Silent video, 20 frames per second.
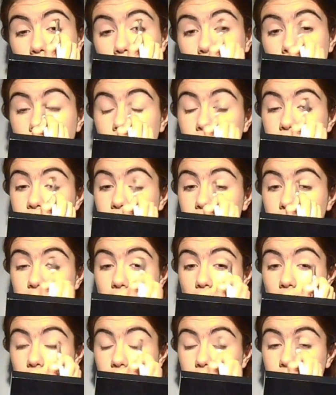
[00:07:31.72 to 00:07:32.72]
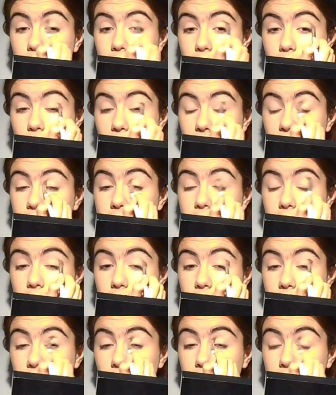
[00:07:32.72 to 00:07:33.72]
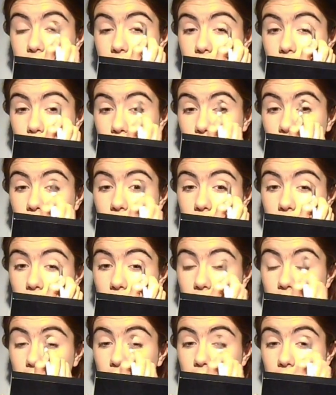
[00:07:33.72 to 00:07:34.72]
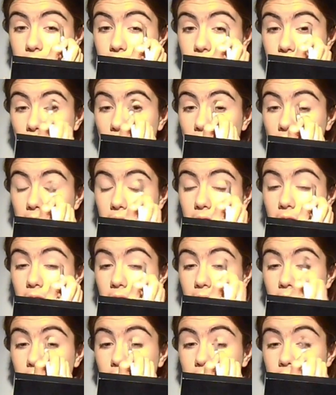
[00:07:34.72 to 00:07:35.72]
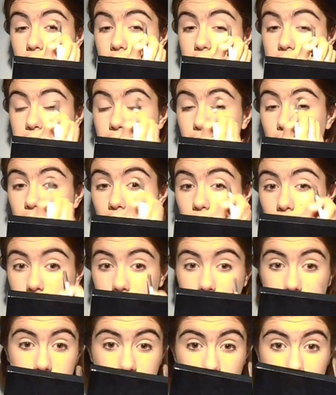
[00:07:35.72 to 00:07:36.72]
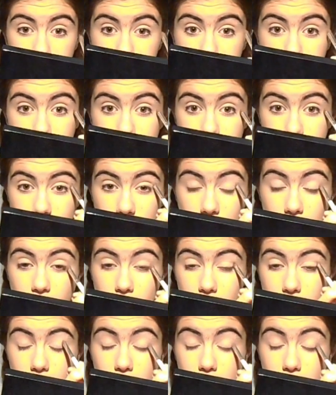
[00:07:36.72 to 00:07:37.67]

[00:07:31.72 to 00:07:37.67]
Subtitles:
And this just kind of makes things easier to blend later down the track because you've already got that transition shade.